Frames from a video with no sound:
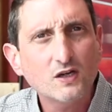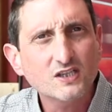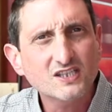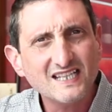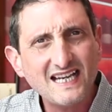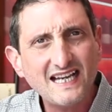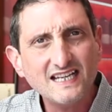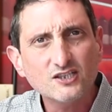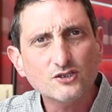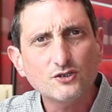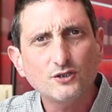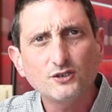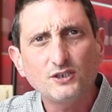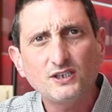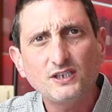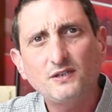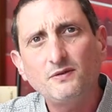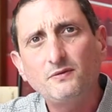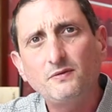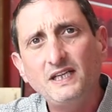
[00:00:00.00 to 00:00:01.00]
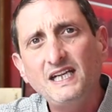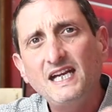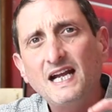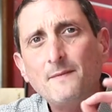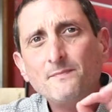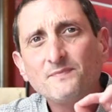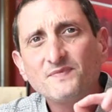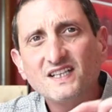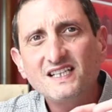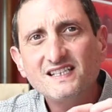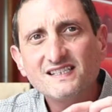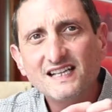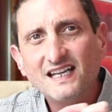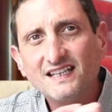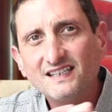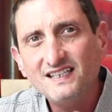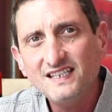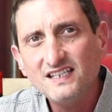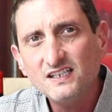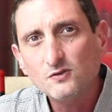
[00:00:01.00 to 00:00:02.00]
What's extraordinary is
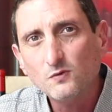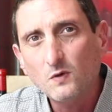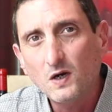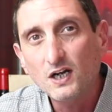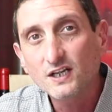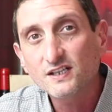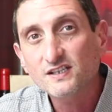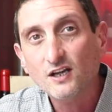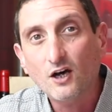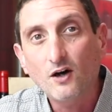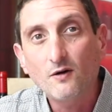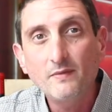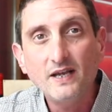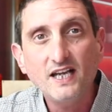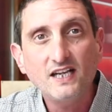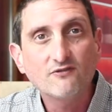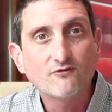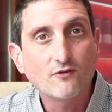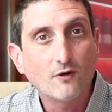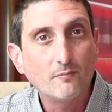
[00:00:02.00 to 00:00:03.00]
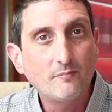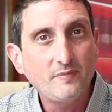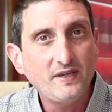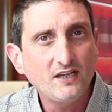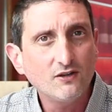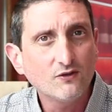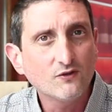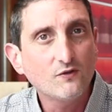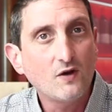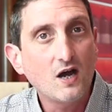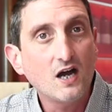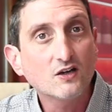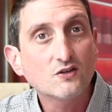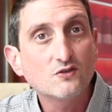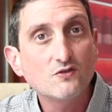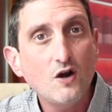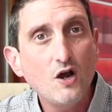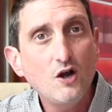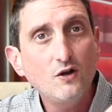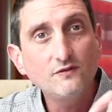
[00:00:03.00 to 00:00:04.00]
that these wines are made from Pinot Noir
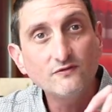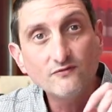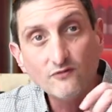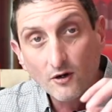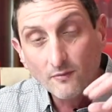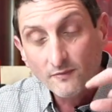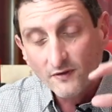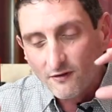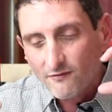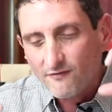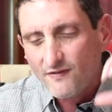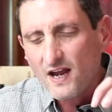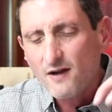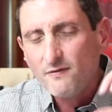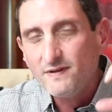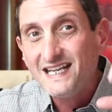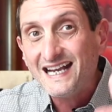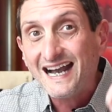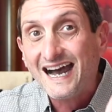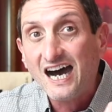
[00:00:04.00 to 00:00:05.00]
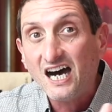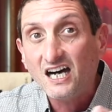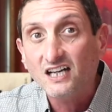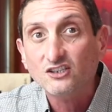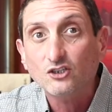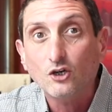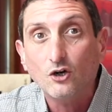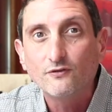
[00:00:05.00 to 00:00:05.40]
grown from the very heart